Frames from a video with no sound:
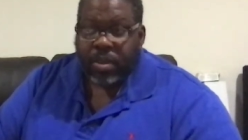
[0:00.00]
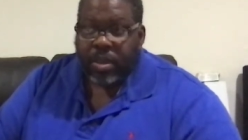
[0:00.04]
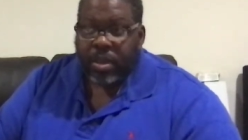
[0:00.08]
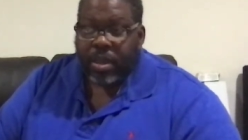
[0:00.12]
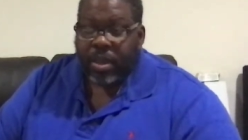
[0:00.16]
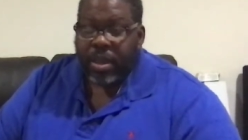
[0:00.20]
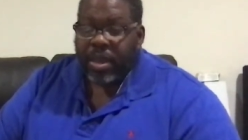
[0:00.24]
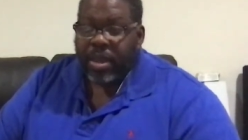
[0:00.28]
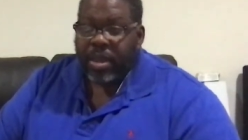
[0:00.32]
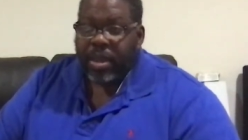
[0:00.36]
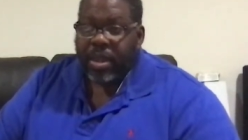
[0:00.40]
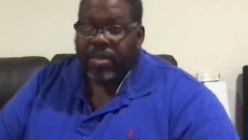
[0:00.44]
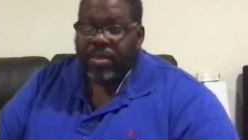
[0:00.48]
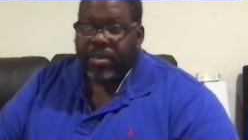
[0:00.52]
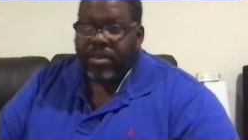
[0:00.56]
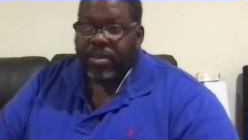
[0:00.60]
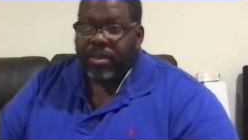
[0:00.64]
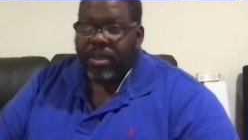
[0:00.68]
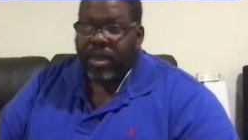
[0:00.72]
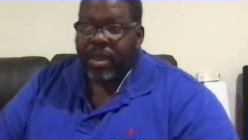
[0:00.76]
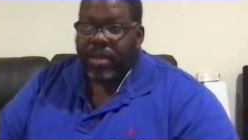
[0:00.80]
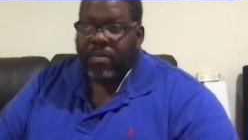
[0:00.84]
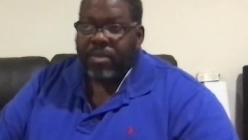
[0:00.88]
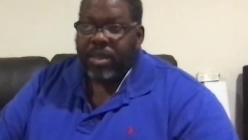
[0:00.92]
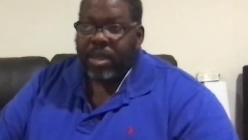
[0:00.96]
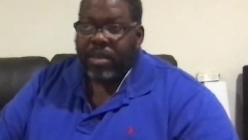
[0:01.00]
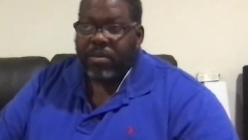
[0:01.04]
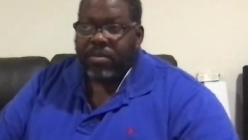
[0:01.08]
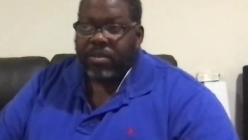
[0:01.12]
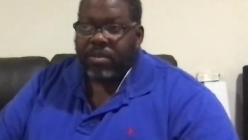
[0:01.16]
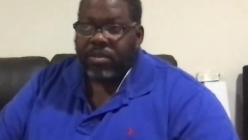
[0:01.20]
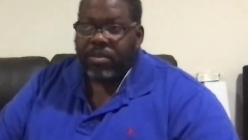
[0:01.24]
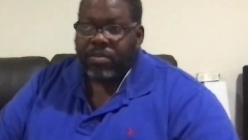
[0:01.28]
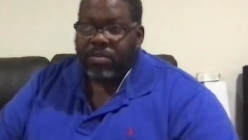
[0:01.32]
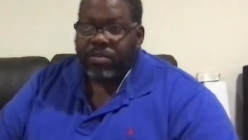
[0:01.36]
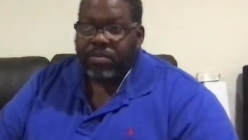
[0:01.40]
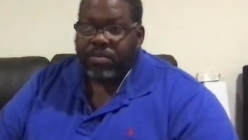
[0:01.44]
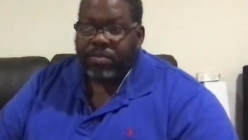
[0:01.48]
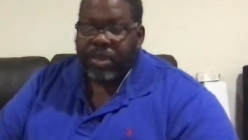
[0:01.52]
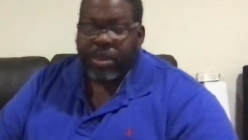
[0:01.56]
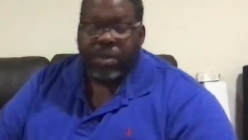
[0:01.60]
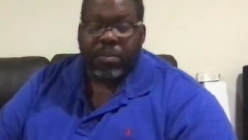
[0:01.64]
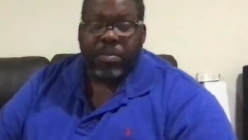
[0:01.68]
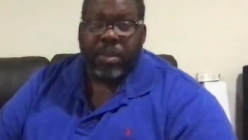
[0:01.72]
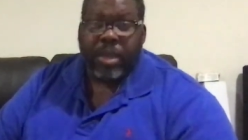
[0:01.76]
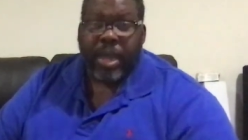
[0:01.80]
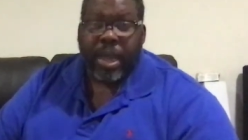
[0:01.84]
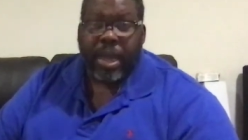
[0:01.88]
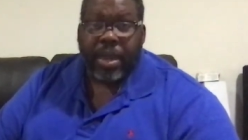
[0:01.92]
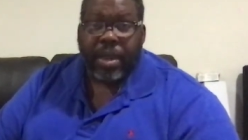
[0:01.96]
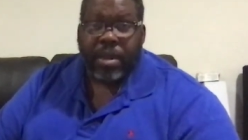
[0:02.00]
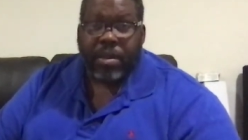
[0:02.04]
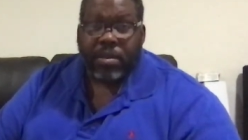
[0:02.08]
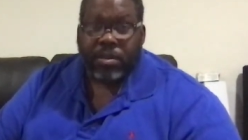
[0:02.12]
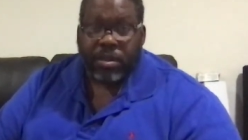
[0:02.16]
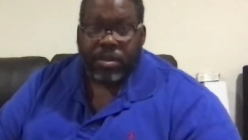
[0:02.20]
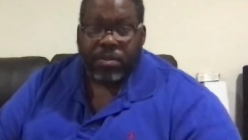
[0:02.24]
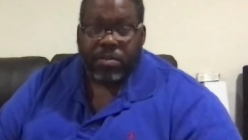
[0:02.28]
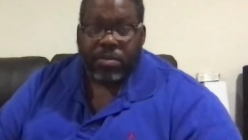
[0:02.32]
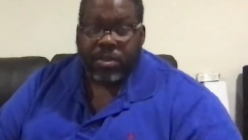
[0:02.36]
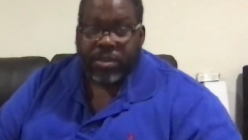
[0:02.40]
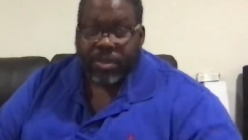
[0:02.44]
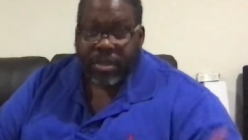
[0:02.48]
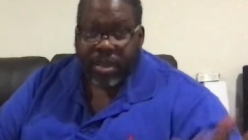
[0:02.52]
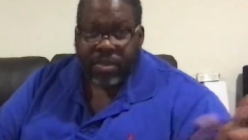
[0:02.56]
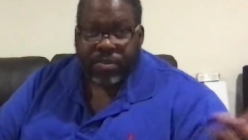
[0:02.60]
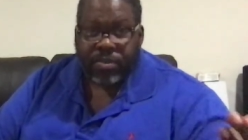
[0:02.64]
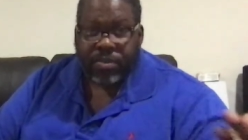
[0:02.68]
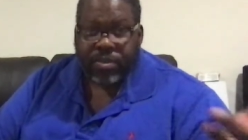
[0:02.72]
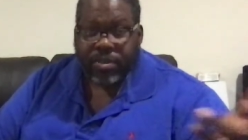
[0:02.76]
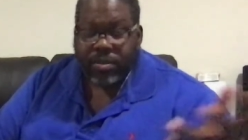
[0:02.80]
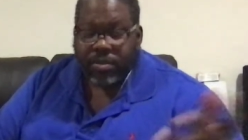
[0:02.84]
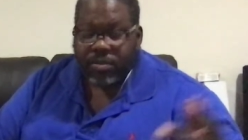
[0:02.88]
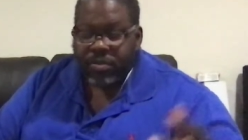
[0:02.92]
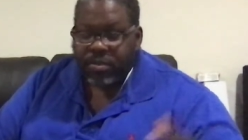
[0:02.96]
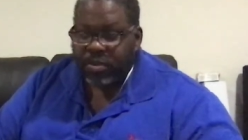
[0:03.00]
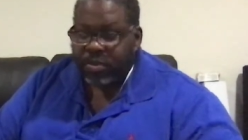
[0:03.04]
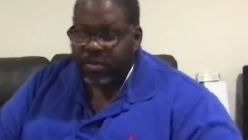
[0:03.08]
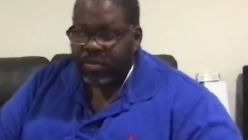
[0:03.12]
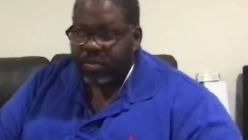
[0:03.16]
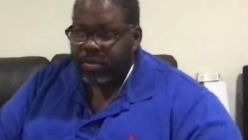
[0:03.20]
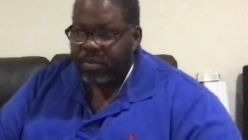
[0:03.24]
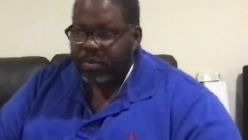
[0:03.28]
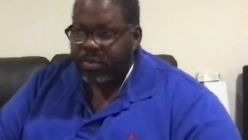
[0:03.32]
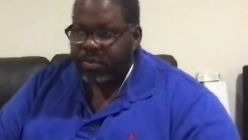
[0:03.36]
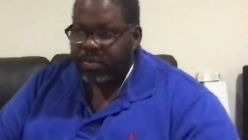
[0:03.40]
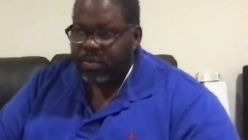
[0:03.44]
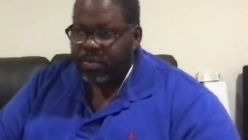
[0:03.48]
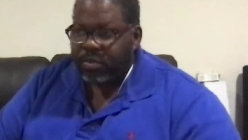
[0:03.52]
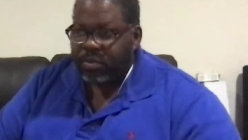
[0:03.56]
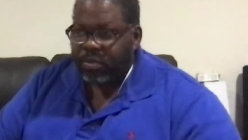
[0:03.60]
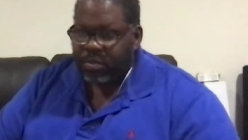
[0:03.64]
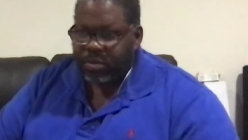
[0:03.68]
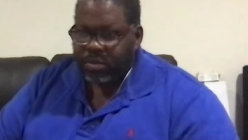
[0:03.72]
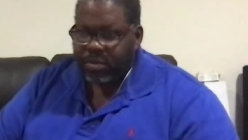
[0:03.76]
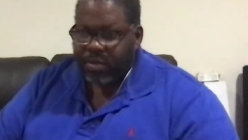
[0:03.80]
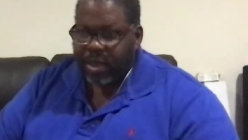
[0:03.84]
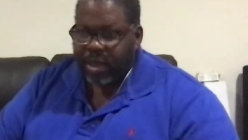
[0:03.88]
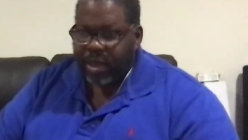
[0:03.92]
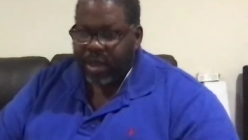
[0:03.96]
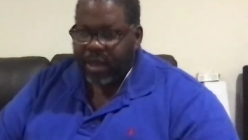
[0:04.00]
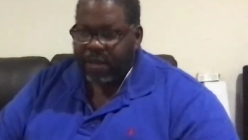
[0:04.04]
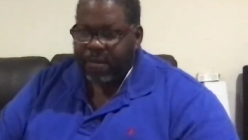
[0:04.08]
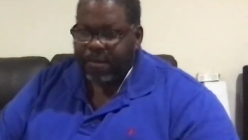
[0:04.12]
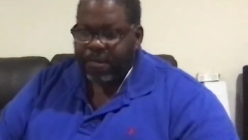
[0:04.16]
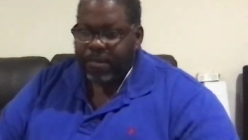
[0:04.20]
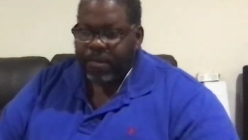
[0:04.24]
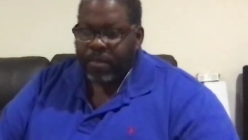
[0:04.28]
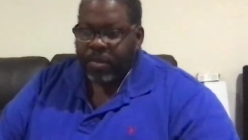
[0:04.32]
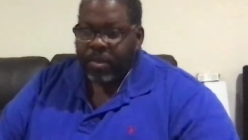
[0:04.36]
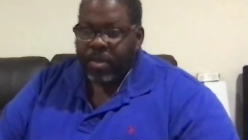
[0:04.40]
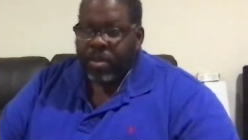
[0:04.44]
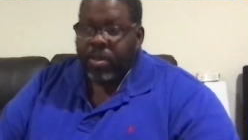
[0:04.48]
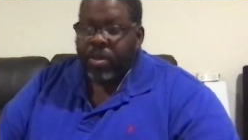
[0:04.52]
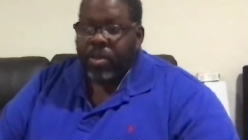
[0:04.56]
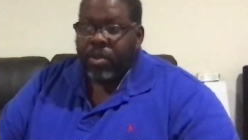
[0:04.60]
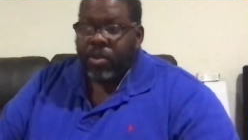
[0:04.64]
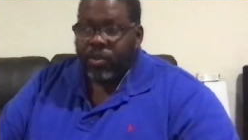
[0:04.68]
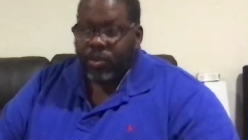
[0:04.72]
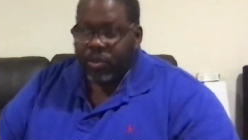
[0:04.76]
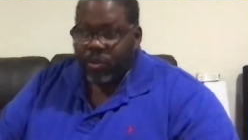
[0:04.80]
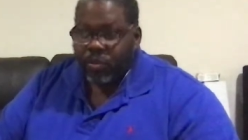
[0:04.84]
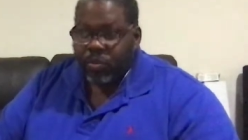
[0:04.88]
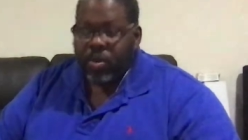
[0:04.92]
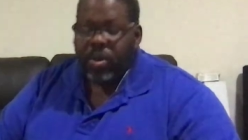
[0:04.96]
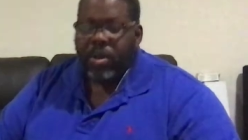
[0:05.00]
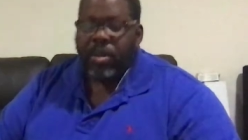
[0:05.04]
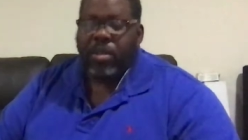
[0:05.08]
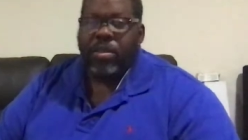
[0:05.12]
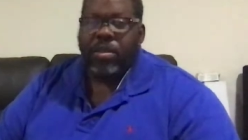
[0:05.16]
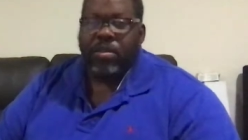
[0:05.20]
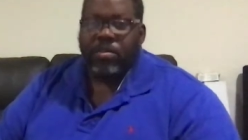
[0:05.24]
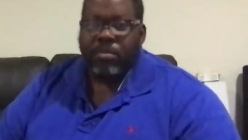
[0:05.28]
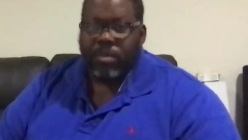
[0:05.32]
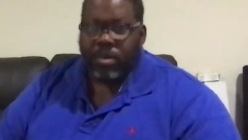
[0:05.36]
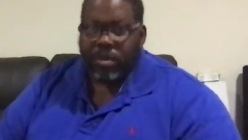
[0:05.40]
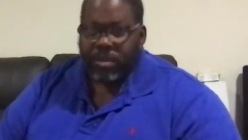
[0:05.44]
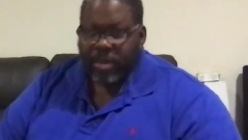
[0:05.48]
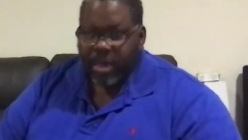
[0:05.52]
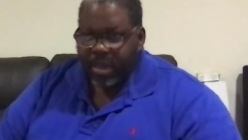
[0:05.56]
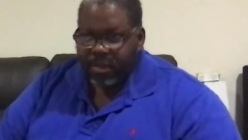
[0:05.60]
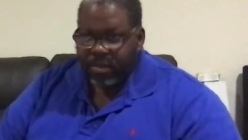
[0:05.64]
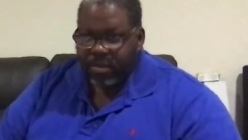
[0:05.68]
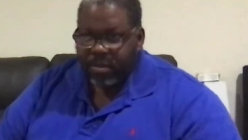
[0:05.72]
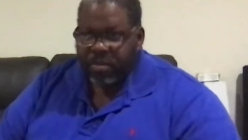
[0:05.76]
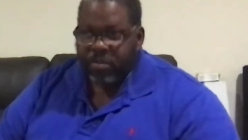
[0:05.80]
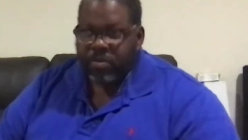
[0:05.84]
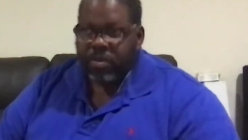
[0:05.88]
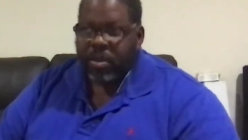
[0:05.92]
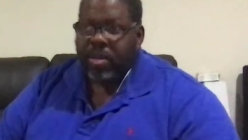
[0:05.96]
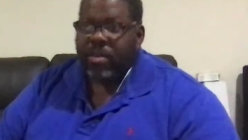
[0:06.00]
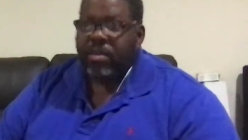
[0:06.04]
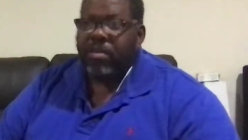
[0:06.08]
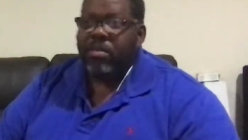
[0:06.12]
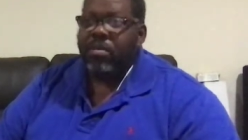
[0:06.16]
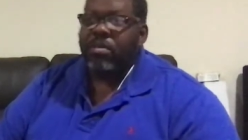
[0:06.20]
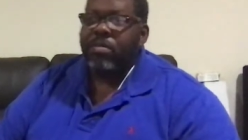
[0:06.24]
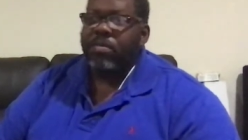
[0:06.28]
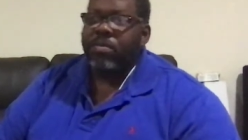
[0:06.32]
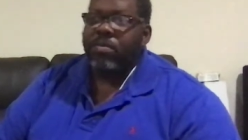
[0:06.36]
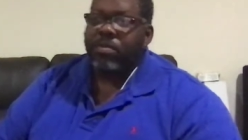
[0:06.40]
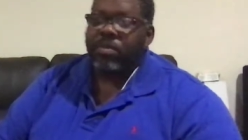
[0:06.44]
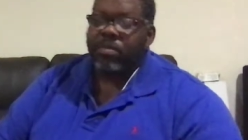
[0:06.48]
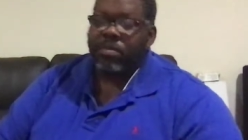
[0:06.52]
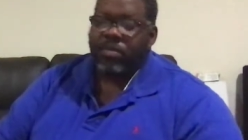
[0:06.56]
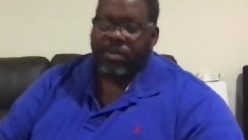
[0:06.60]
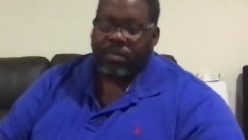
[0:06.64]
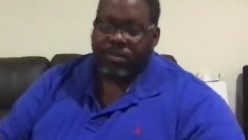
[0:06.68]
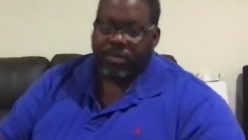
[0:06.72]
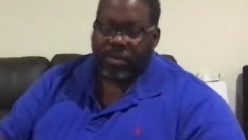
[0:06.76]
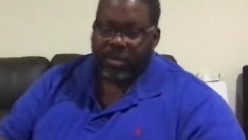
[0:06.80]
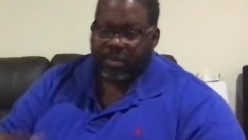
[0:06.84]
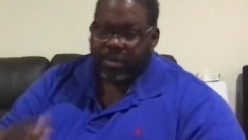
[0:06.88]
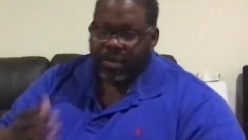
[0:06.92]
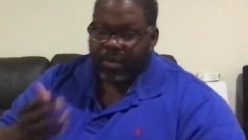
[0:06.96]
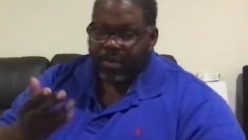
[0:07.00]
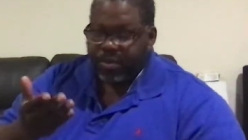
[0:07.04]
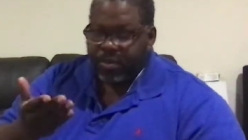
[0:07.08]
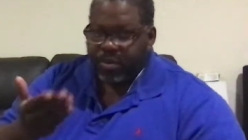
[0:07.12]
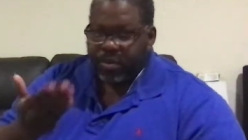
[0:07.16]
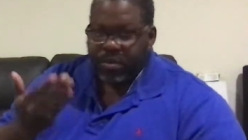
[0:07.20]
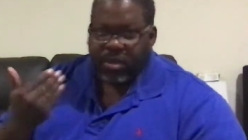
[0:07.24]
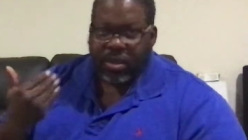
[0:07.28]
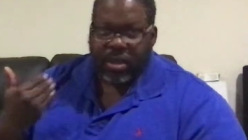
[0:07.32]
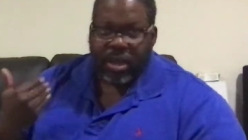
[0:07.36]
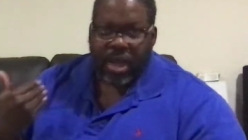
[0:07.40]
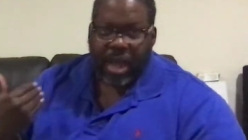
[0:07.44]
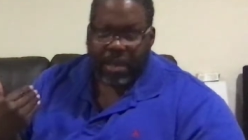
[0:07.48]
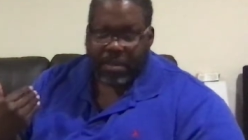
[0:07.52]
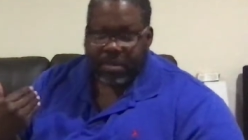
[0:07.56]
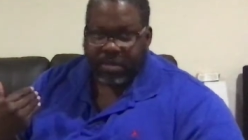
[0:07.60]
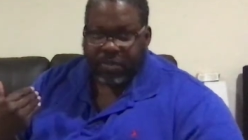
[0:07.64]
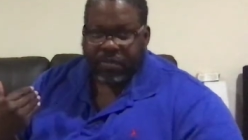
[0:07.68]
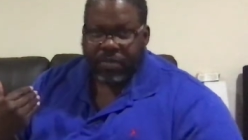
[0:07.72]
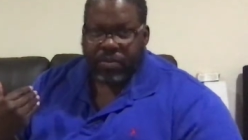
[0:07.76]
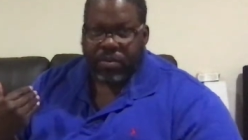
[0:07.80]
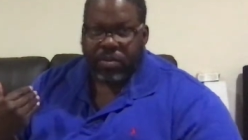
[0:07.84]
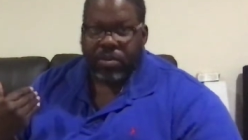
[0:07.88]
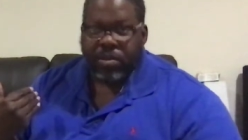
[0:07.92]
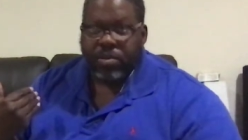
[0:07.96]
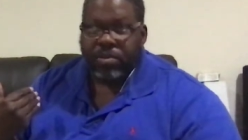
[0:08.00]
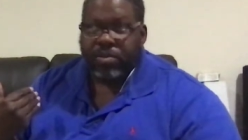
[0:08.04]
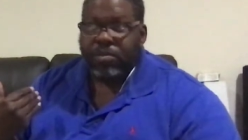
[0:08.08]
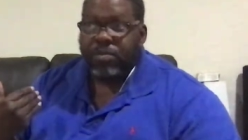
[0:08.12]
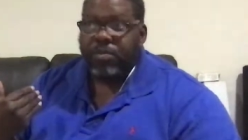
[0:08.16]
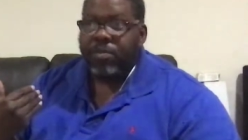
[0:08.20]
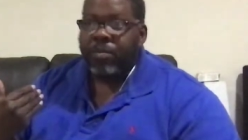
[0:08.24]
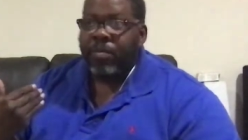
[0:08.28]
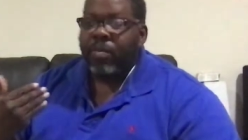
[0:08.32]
And at the time, that was Big Planet in Bethesda, which was mine. You wanted them to have a direct from someone to pull the comics for you,